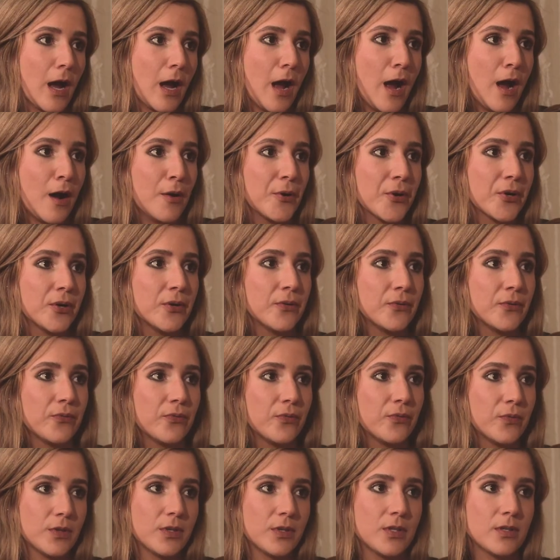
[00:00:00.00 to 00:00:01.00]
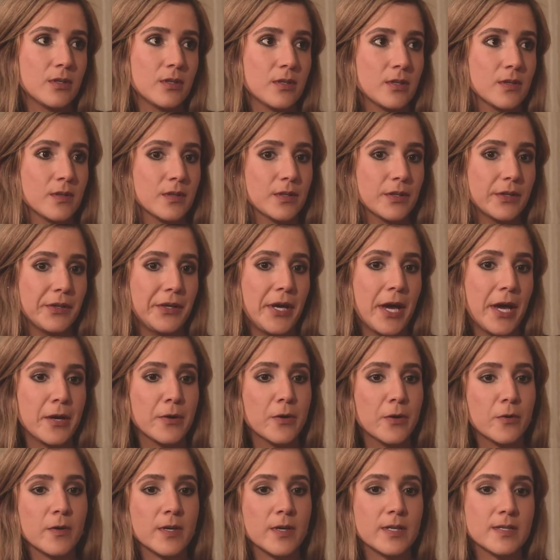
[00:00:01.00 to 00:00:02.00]
Out of the
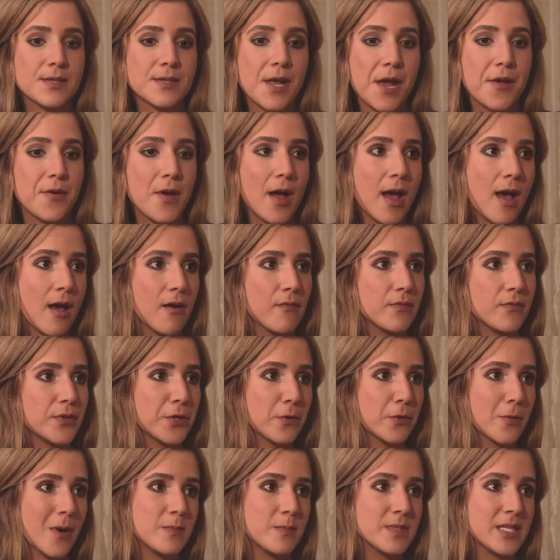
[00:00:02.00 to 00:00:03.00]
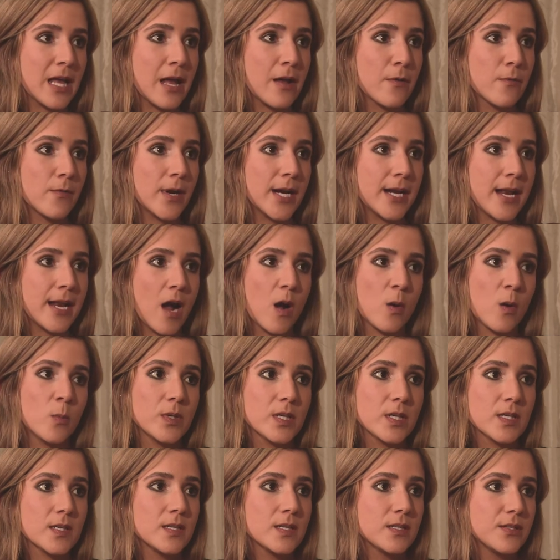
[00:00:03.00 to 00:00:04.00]
categories that you have on your website right now,
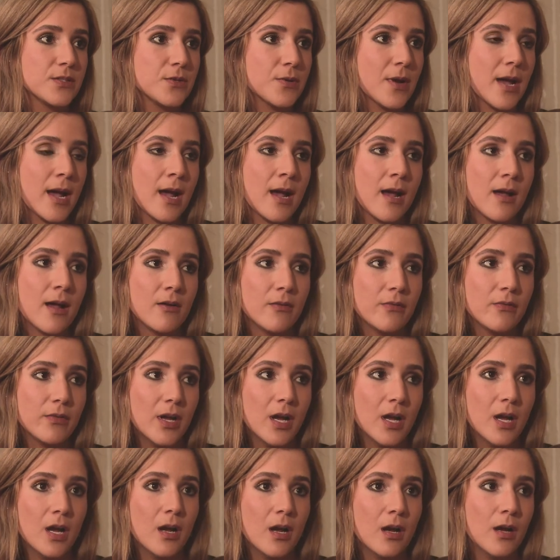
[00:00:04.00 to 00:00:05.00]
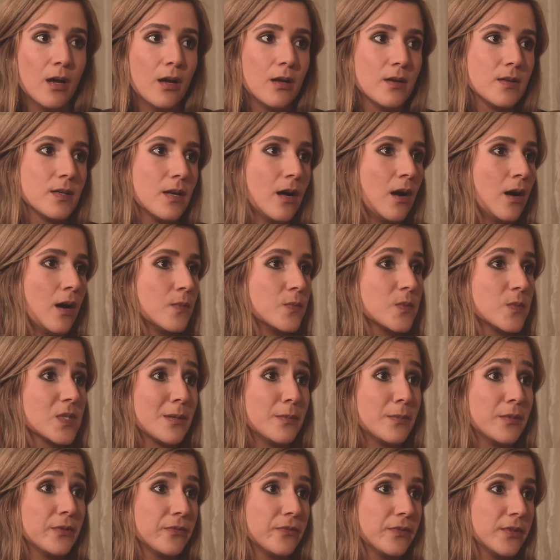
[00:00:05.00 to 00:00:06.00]
because you have um,
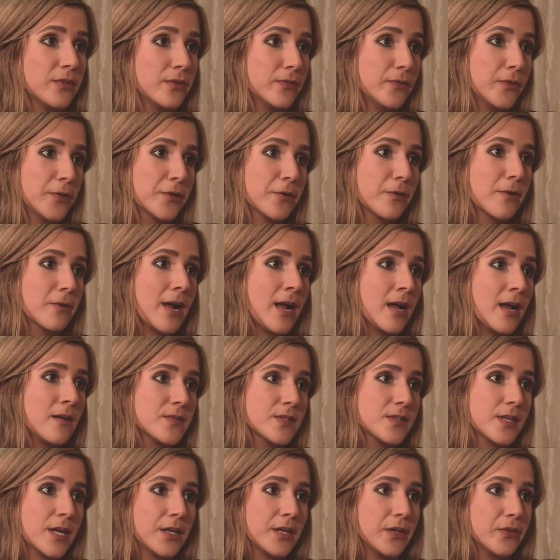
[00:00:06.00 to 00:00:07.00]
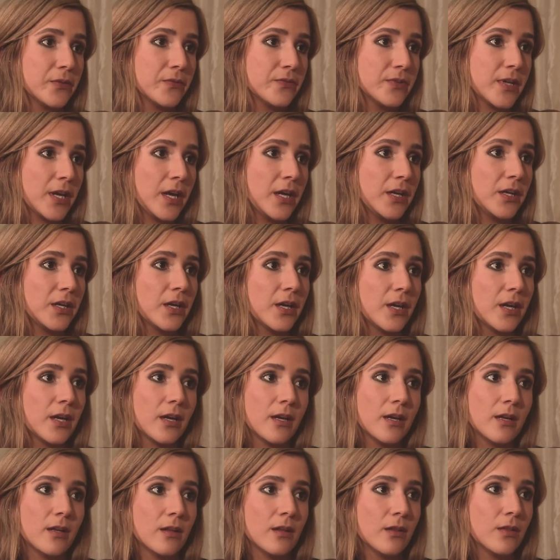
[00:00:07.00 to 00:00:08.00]
some of the photographs that you've
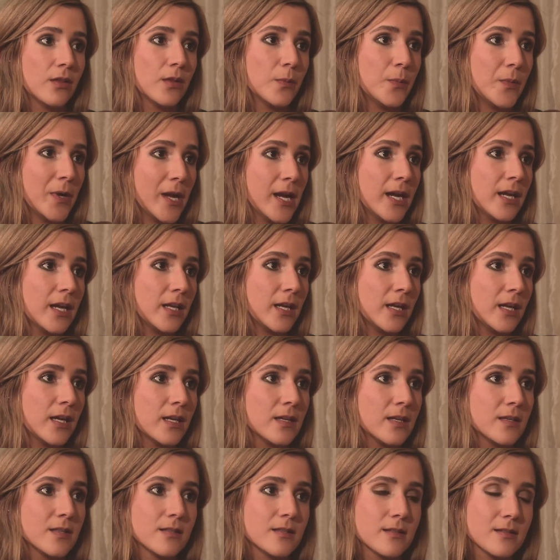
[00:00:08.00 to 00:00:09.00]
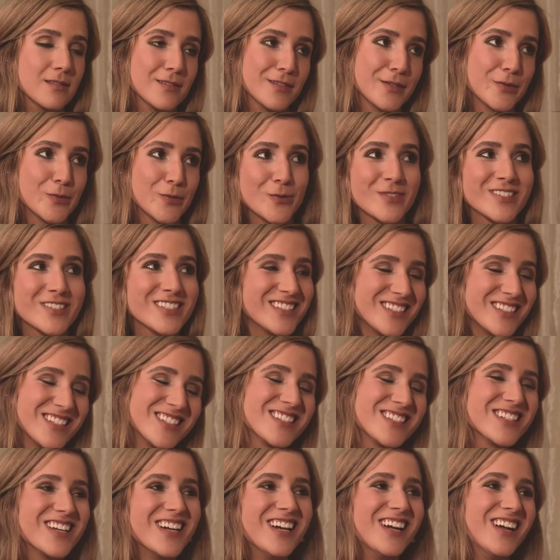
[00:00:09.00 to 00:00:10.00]
taken, the paintings, the horses,
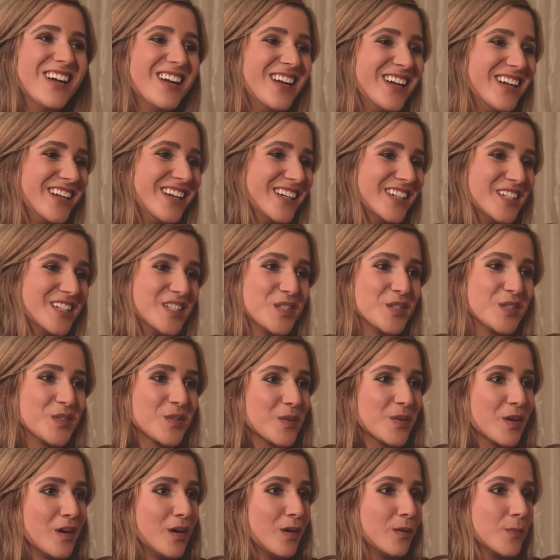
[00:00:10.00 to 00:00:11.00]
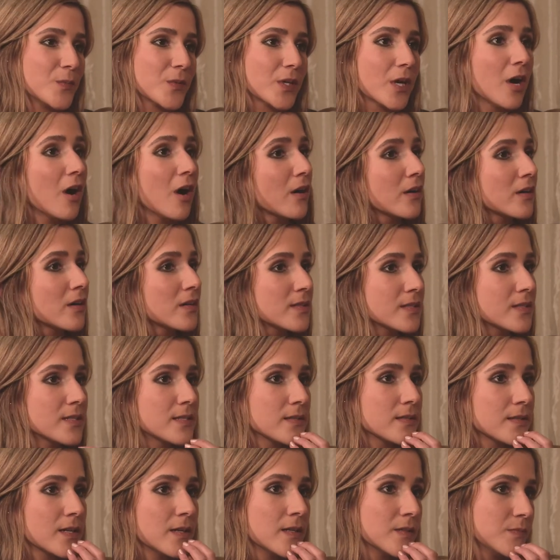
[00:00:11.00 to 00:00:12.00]
and um,
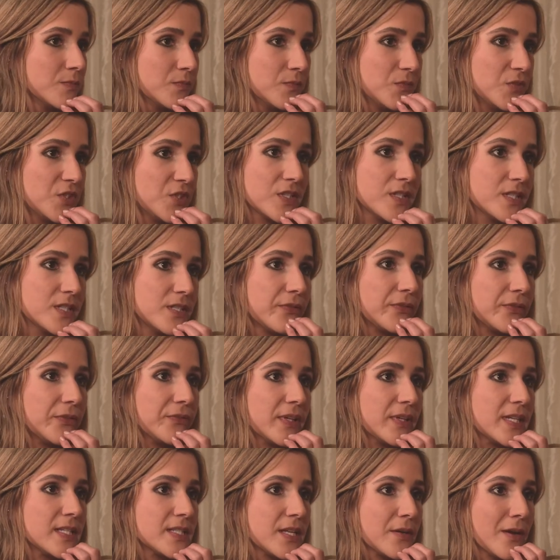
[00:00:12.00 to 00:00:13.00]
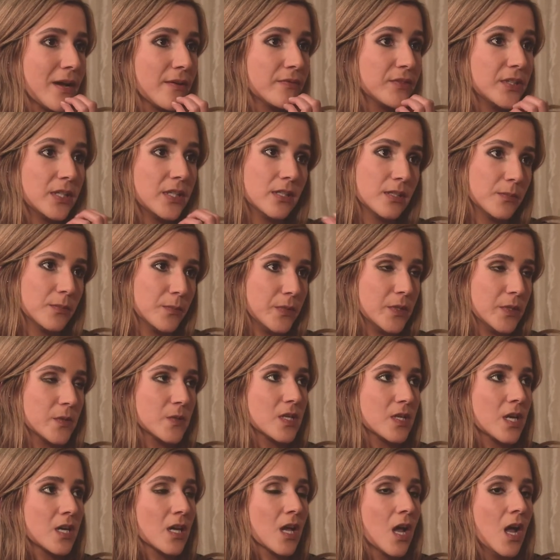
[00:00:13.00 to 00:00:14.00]
cards, uh, just different things that you have done,
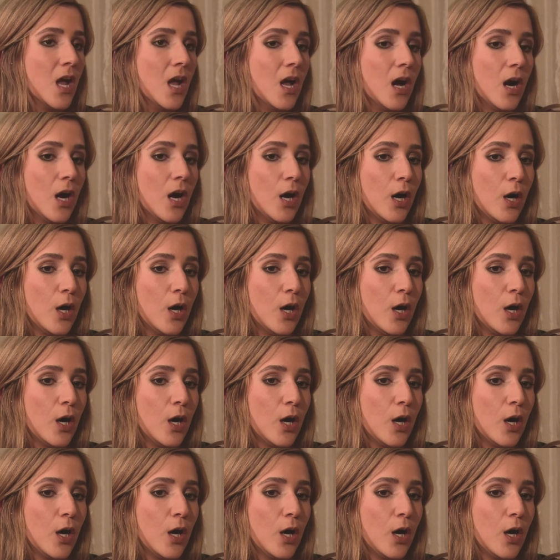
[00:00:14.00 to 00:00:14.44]
music. Mm-hmm.